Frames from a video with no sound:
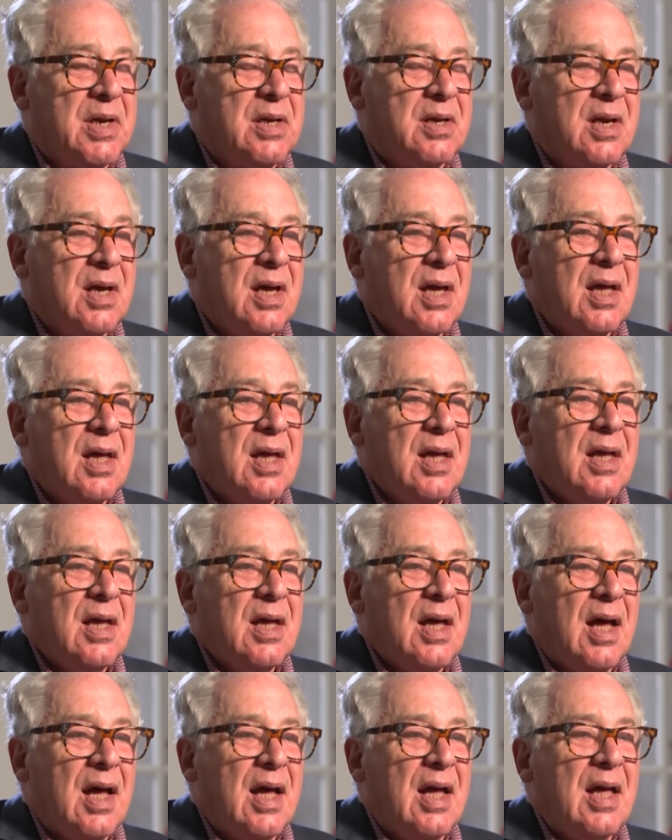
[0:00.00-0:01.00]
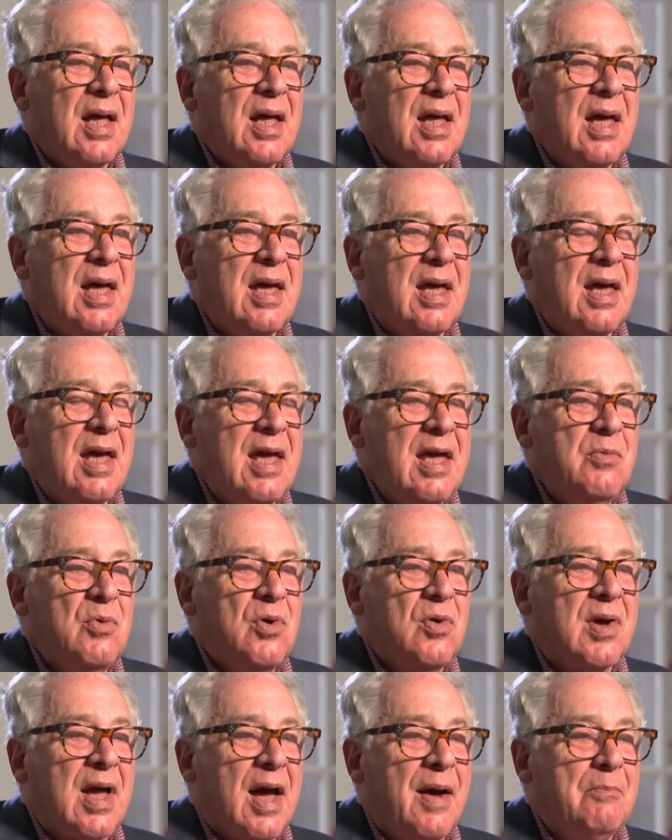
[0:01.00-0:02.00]
But he
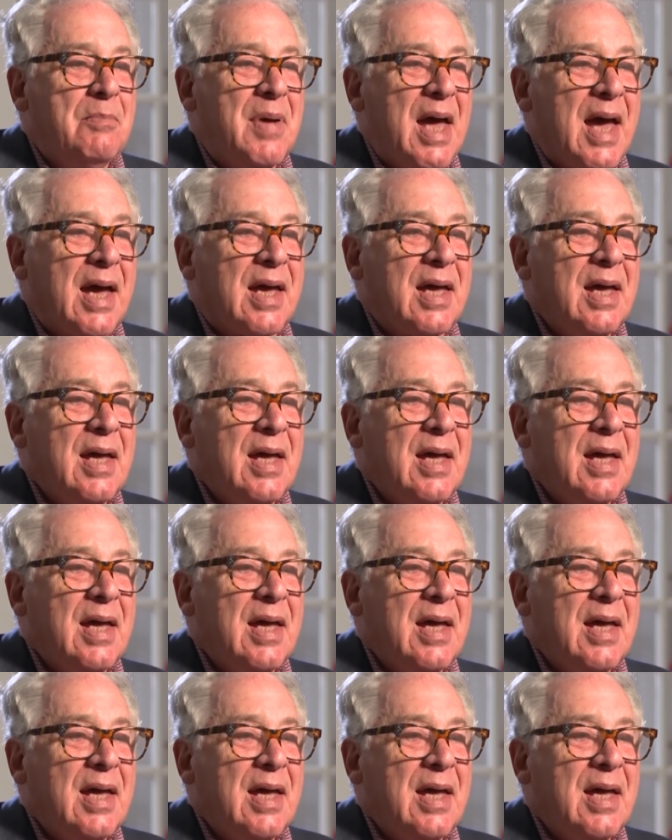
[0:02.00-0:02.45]
will come back.